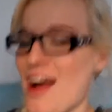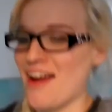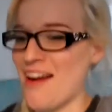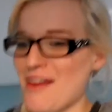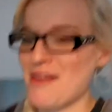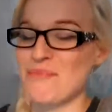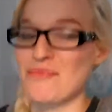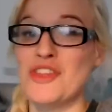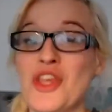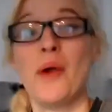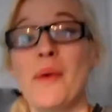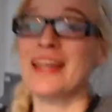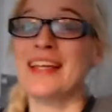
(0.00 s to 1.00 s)

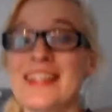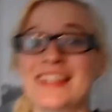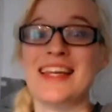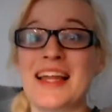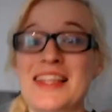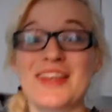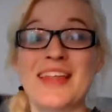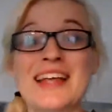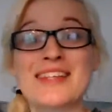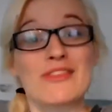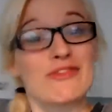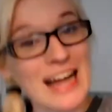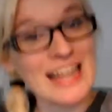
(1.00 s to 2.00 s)
no internet. So that's
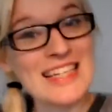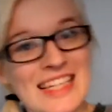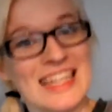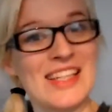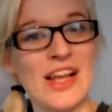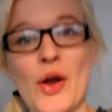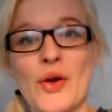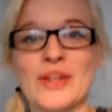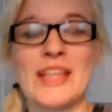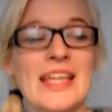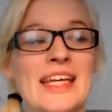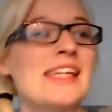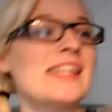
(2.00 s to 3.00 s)
a rant in its
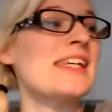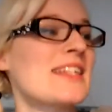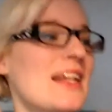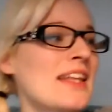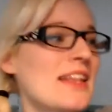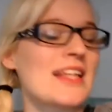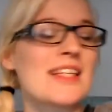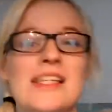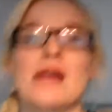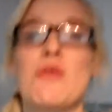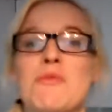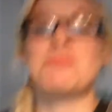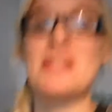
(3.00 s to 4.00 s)
own. EE said that the
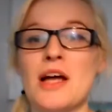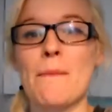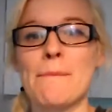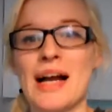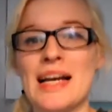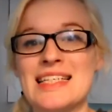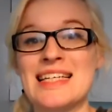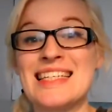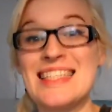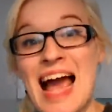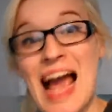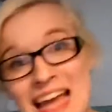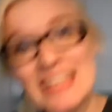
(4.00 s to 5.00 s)
internet would be done by
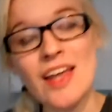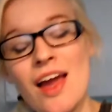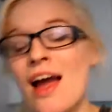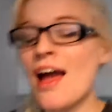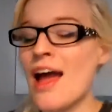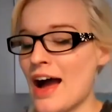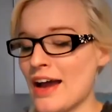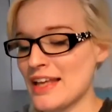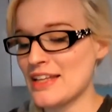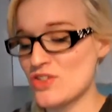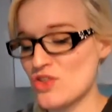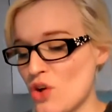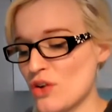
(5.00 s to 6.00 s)
today, and it
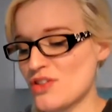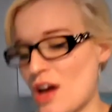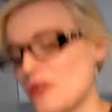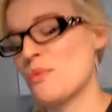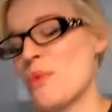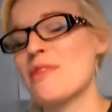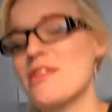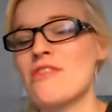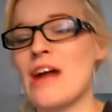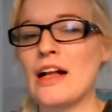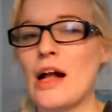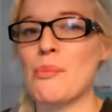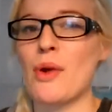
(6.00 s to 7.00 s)
is not done. And when we
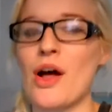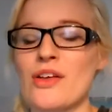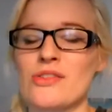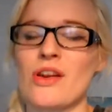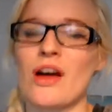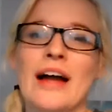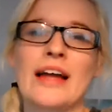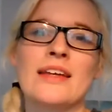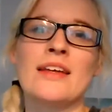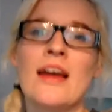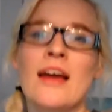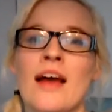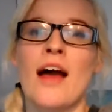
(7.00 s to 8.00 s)
rang up last night,
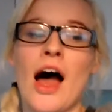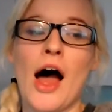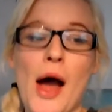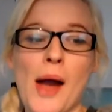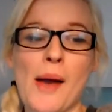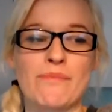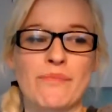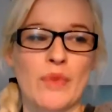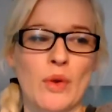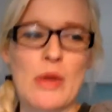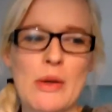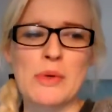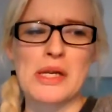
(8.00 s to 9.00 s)

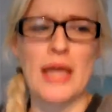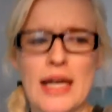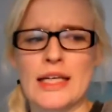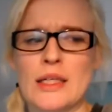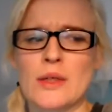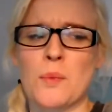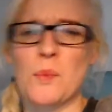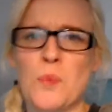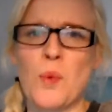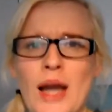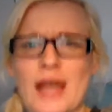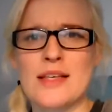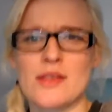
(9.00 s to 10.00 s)
we were like,
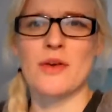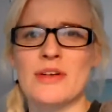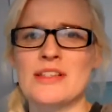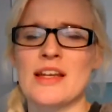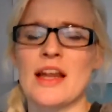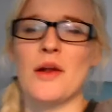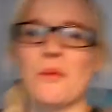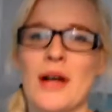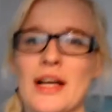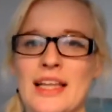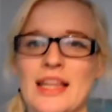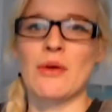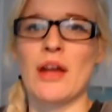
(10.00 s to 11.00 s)
why is our internet not
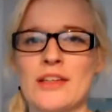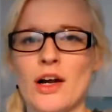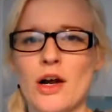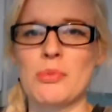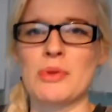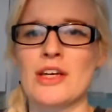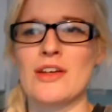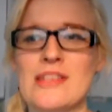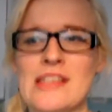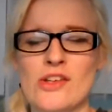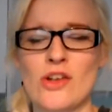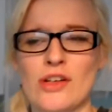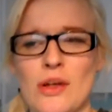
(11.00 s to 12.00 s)
working? They were like, oh, because
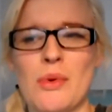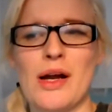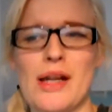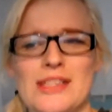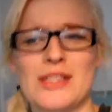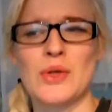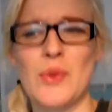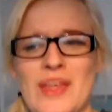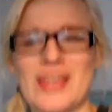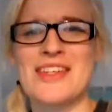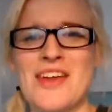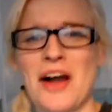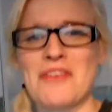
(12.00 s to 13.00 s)
it's not going to work till
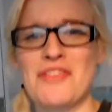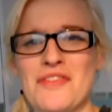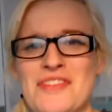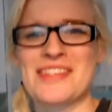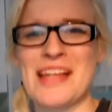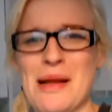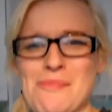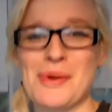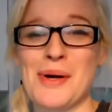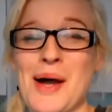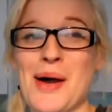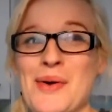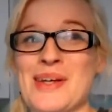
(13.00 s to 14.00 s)
the 9th of
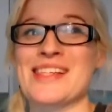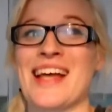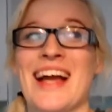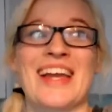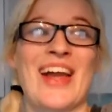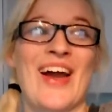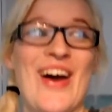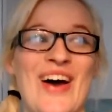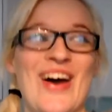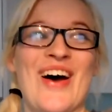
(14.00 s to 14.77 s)
December. I was like,